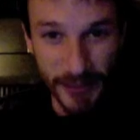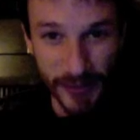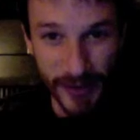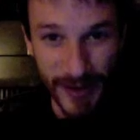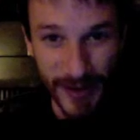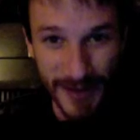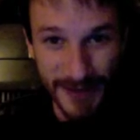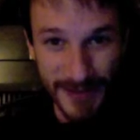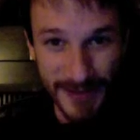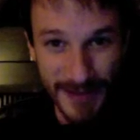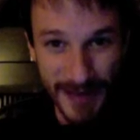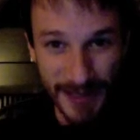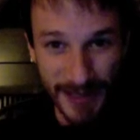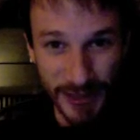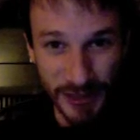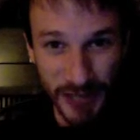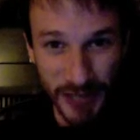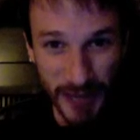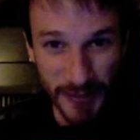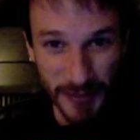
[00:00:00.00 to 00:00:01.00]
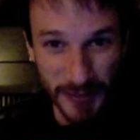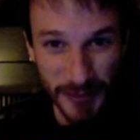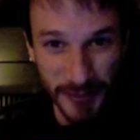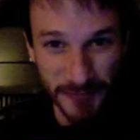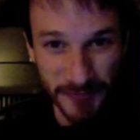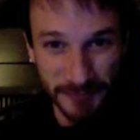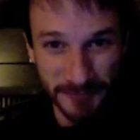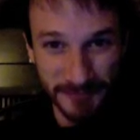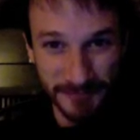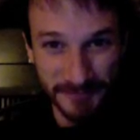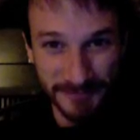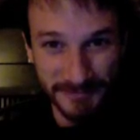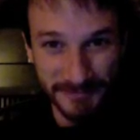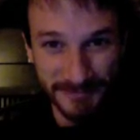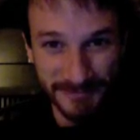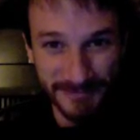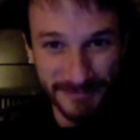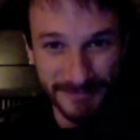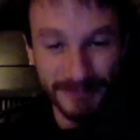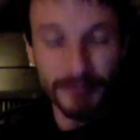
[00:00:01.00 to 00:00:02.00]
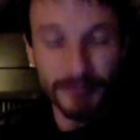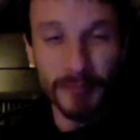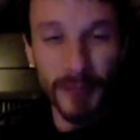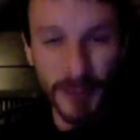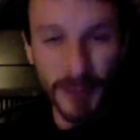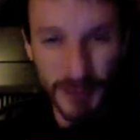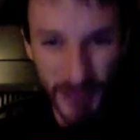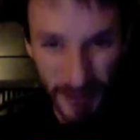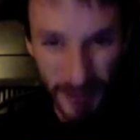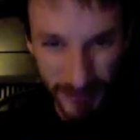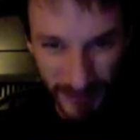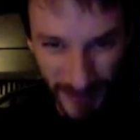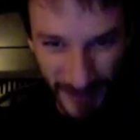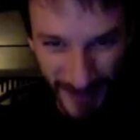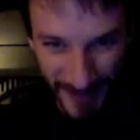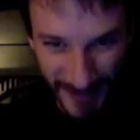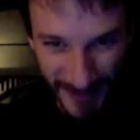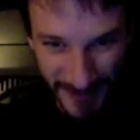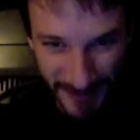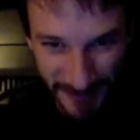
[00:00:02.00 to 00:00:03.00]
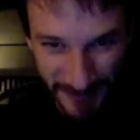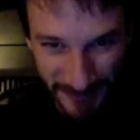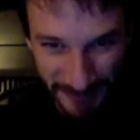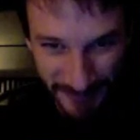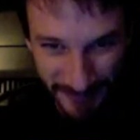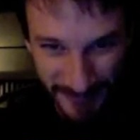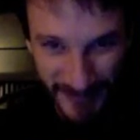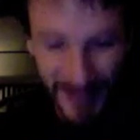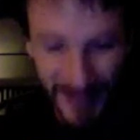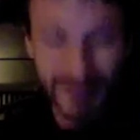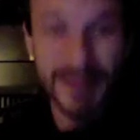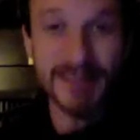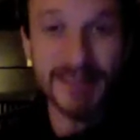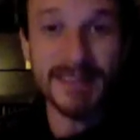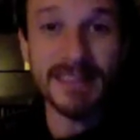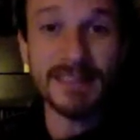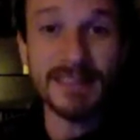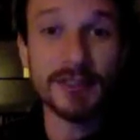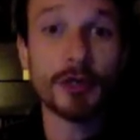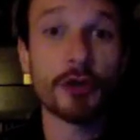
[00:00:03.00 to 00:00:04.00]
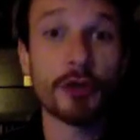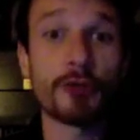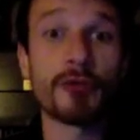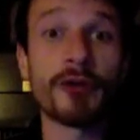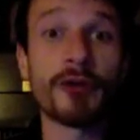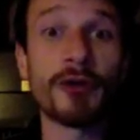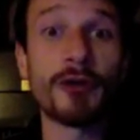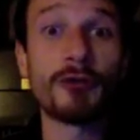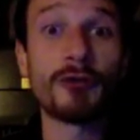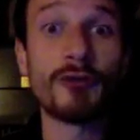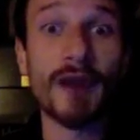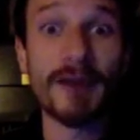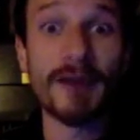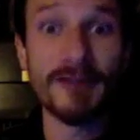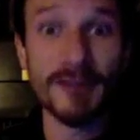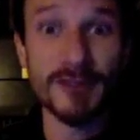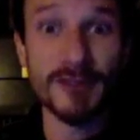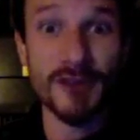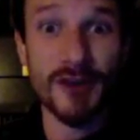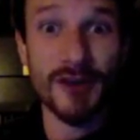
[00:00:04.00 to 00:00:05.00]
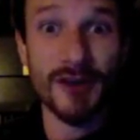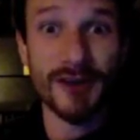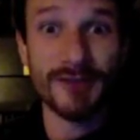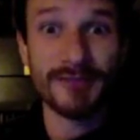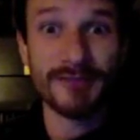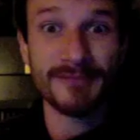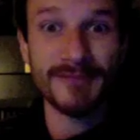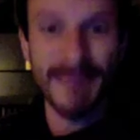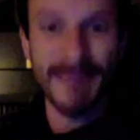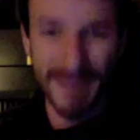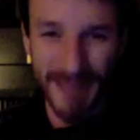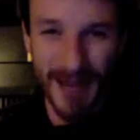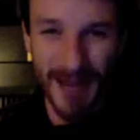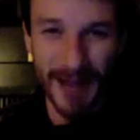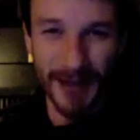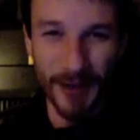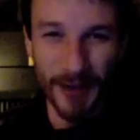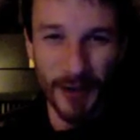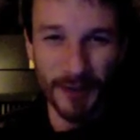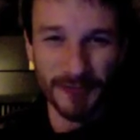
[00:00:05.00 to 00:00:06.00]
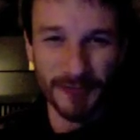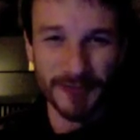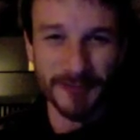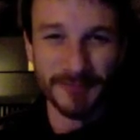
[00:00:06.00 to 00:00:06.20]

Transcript: guys in the next chapter. Much love and light. This is Kiril Ravensong, signing off.